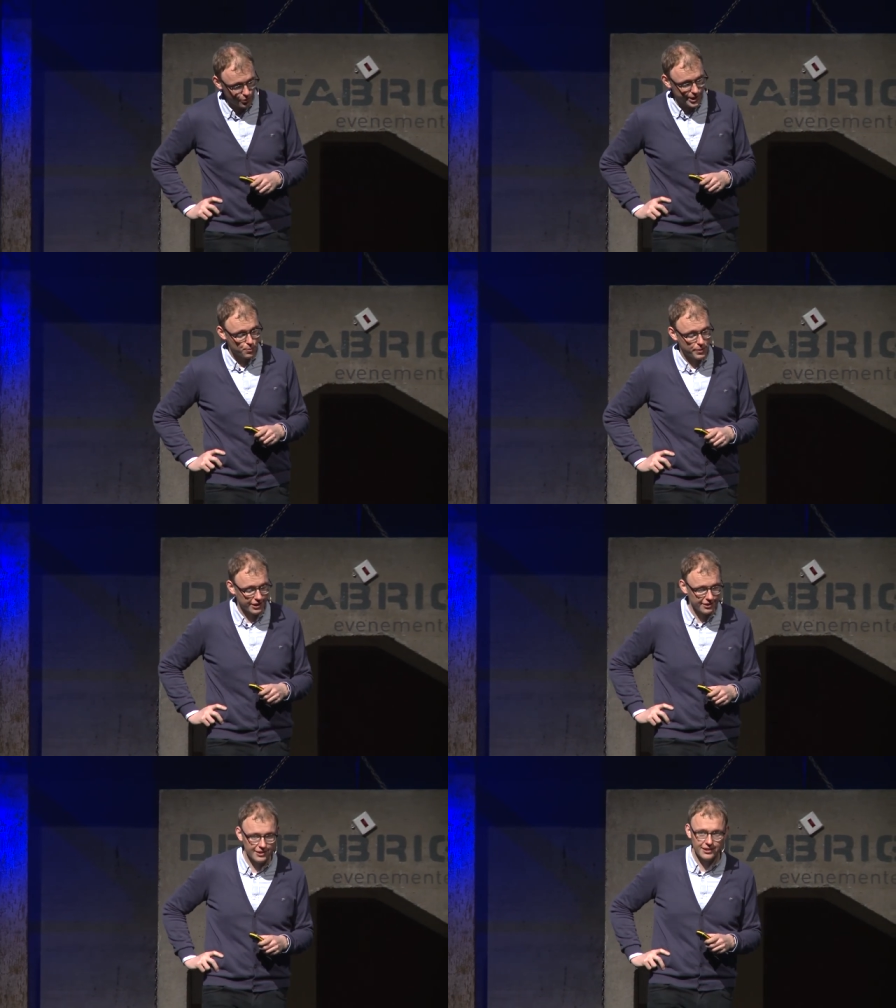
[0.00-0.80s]
of weeks
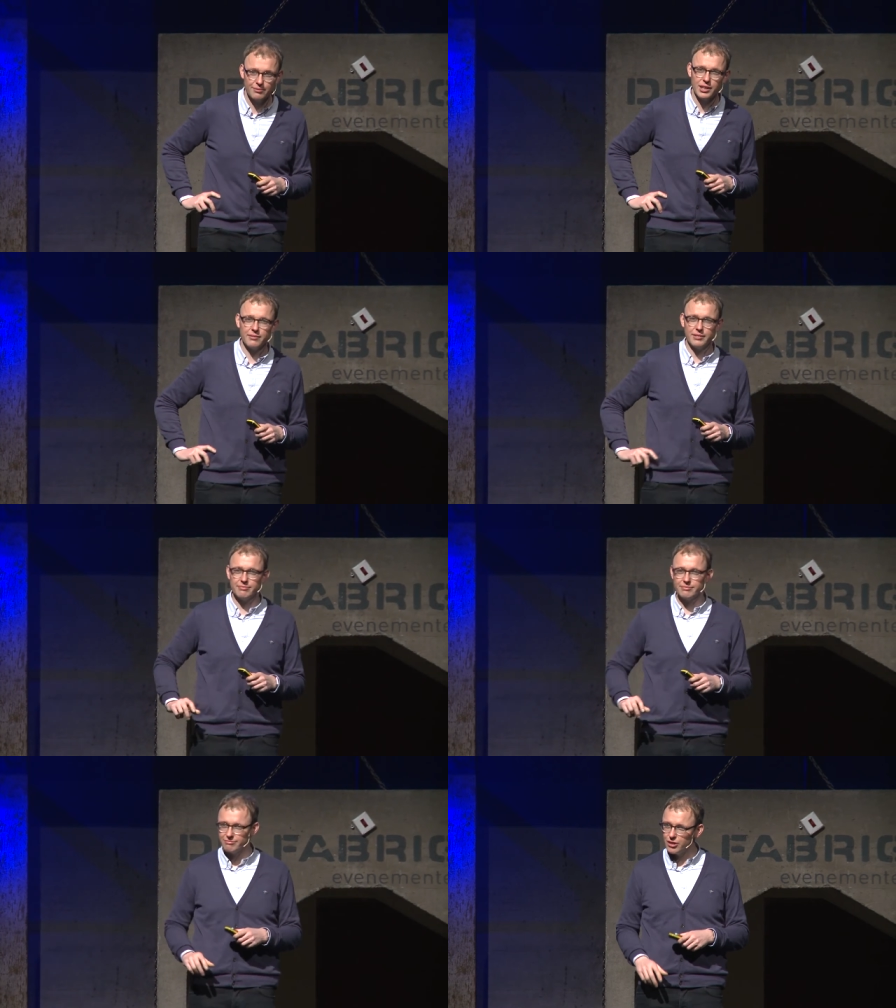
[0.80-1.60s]
back. Um,
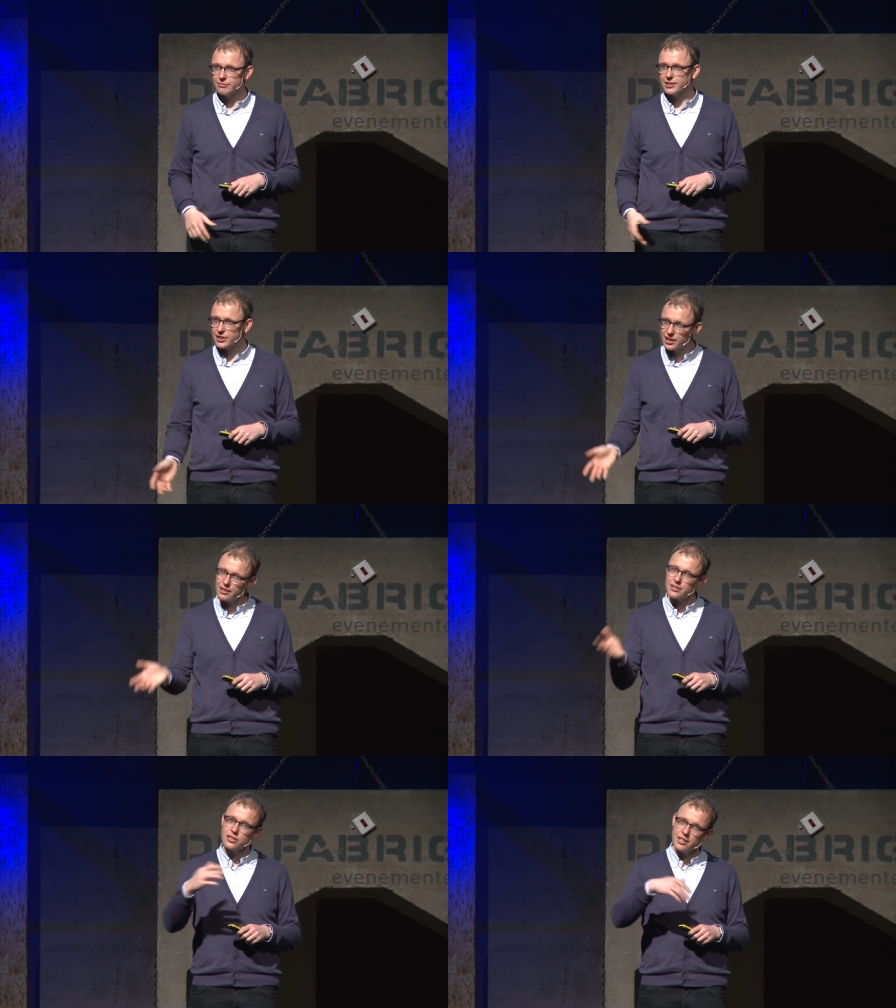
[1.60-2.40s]
um, well, the
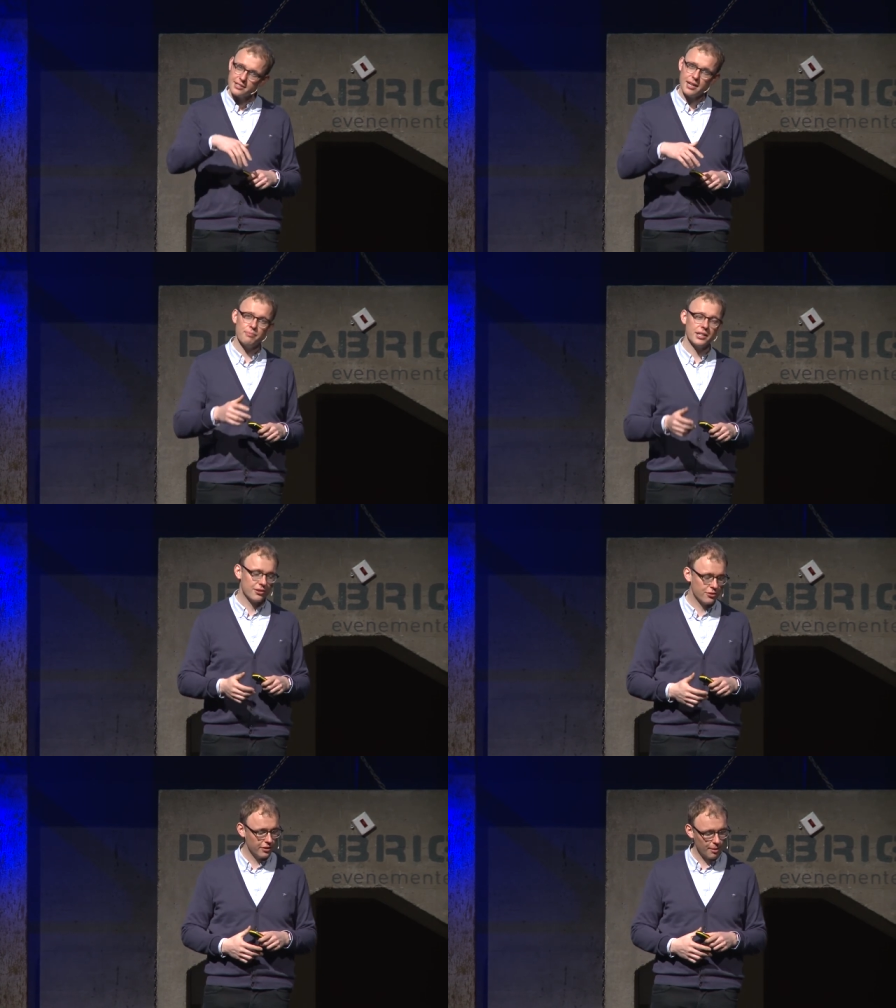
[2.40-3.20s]
skills uh,
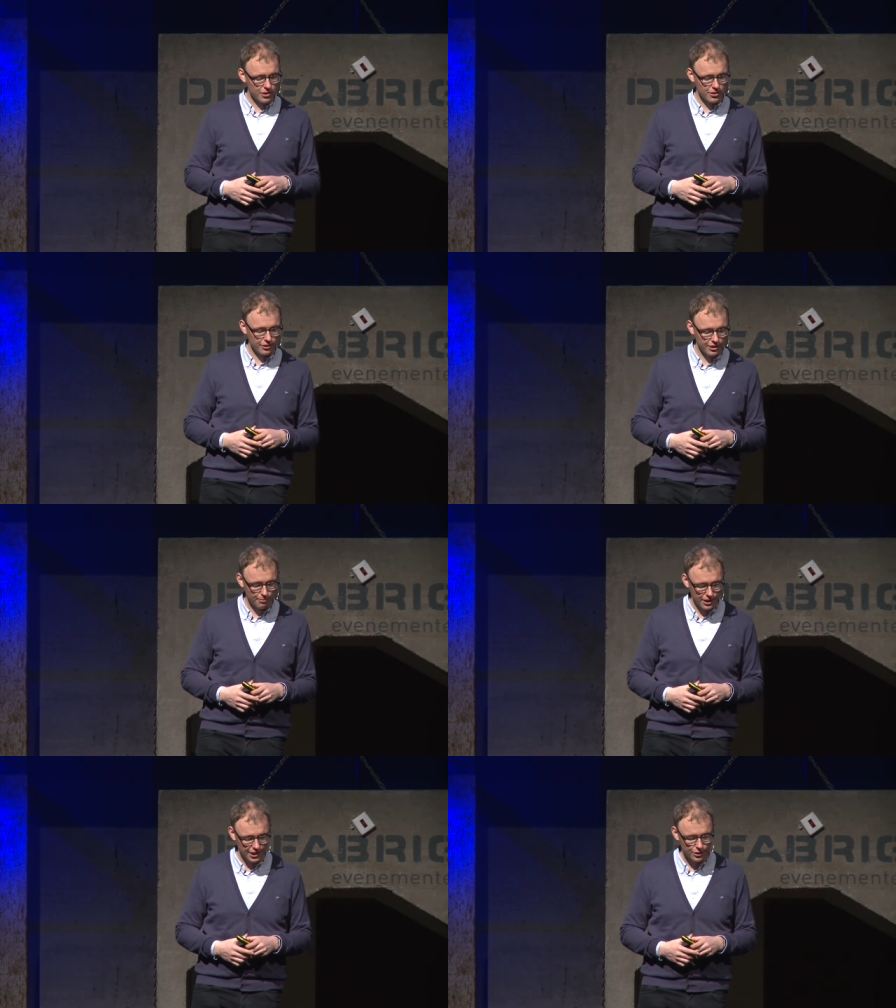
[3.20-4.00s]
submitted to Amazon
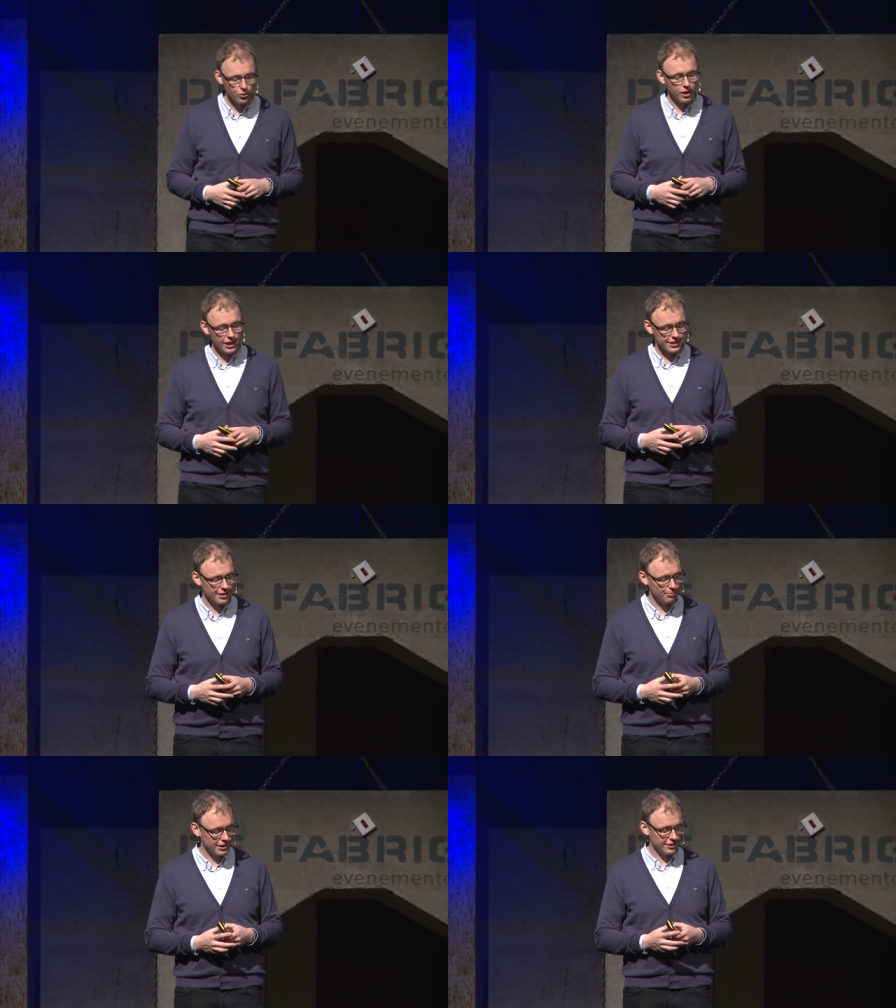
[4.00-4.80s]
uh, to
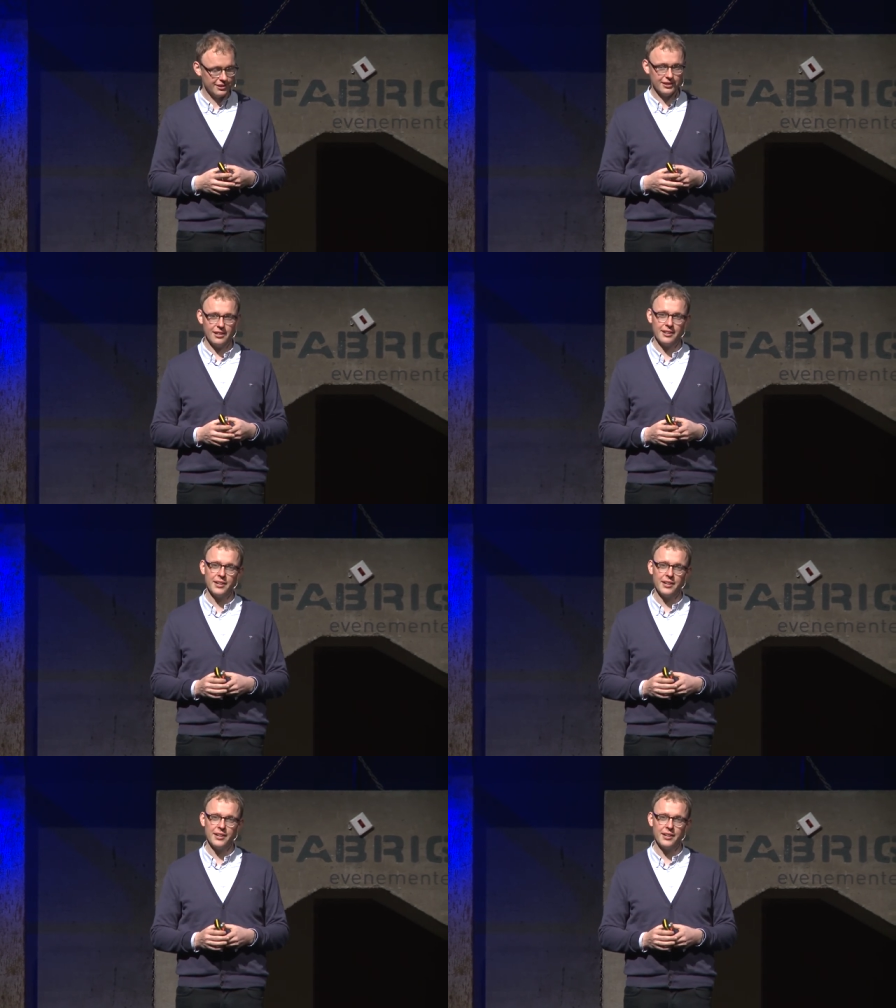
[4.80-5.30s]
Alexa, but uh,